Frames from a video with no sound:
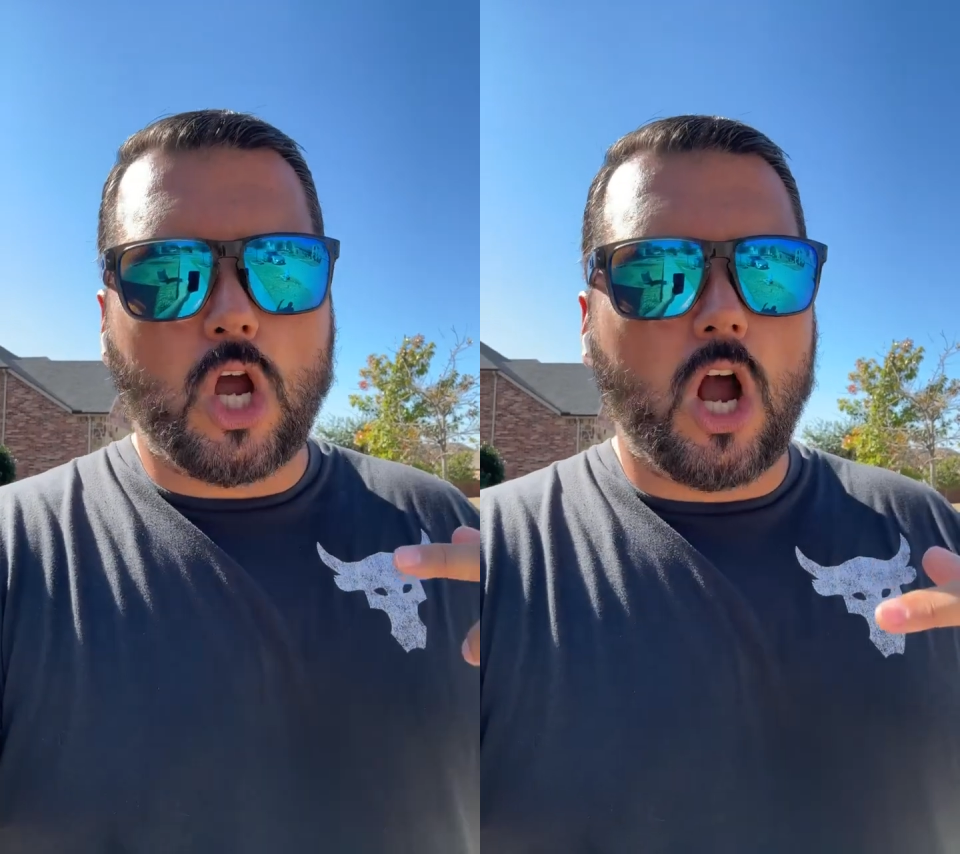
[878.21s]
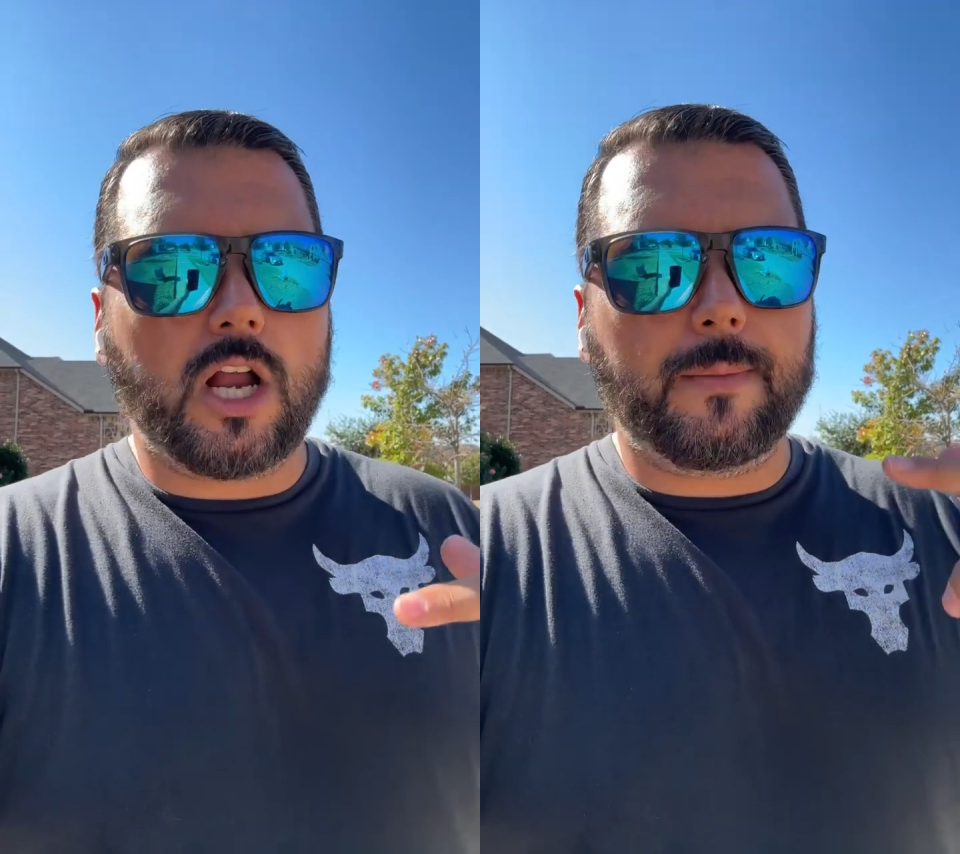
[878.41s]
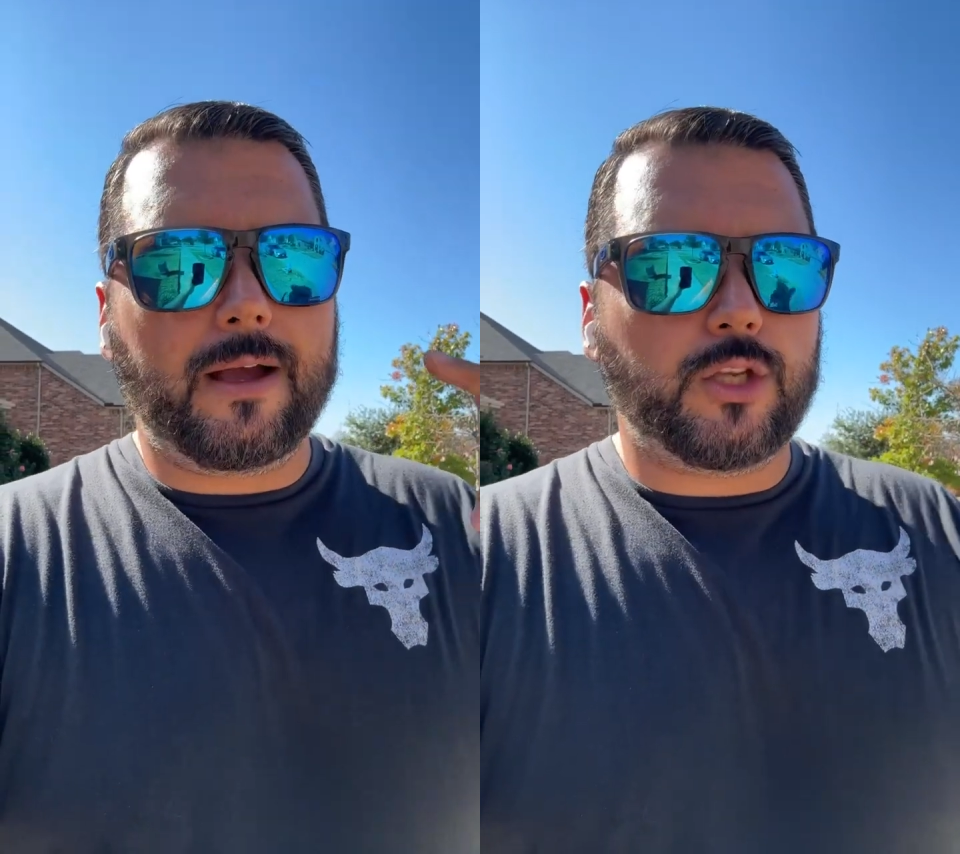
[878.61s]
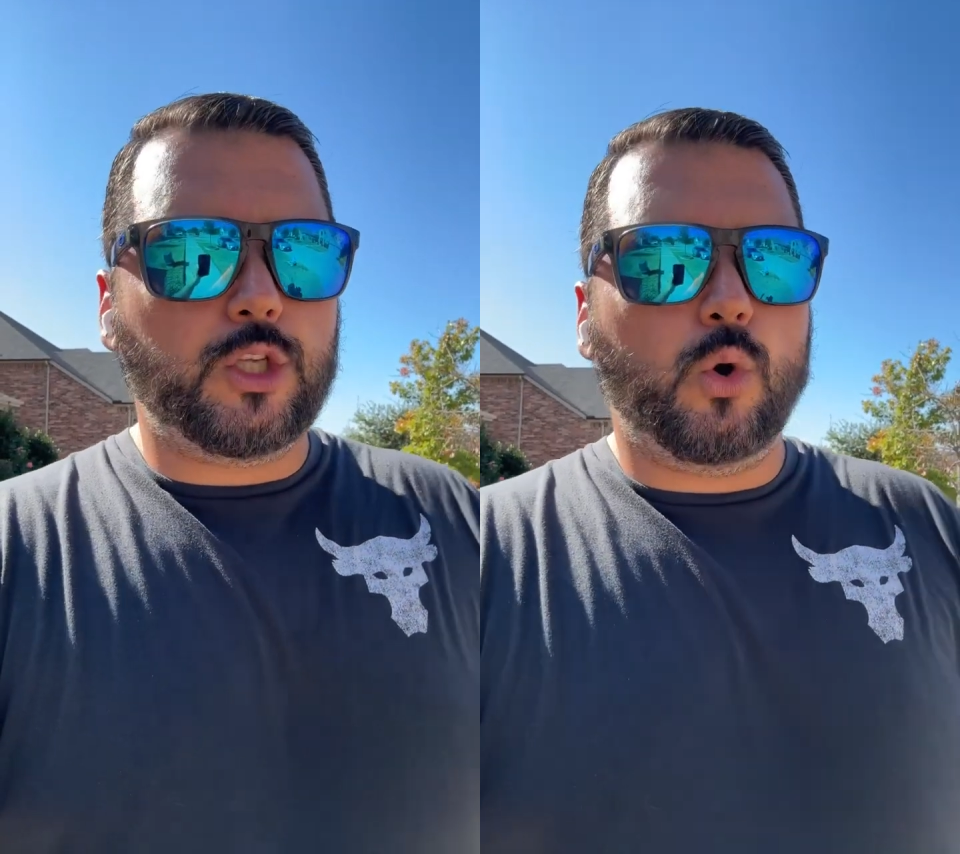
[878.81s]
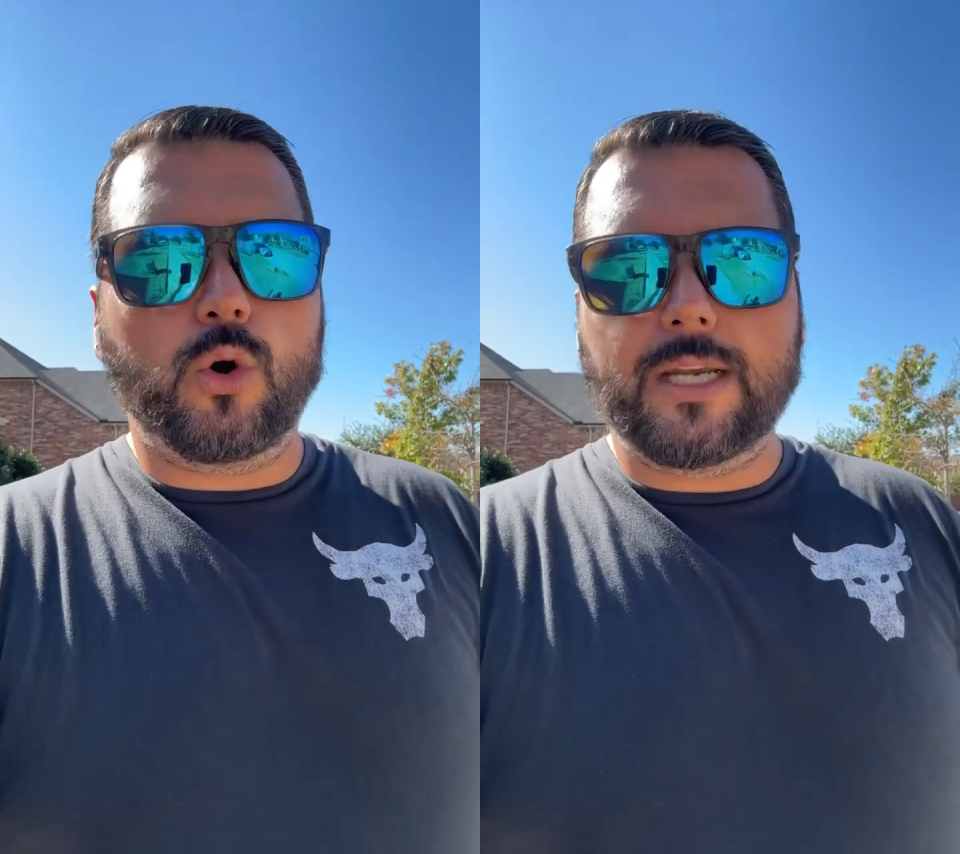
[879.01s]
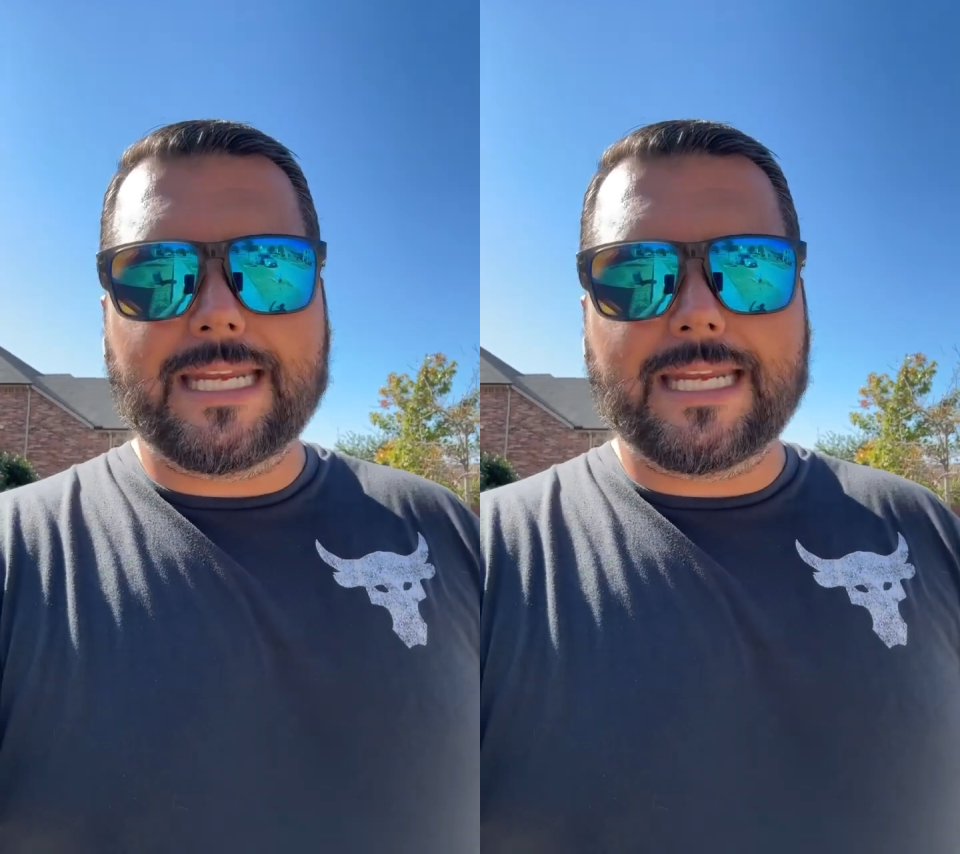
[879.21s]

talk about your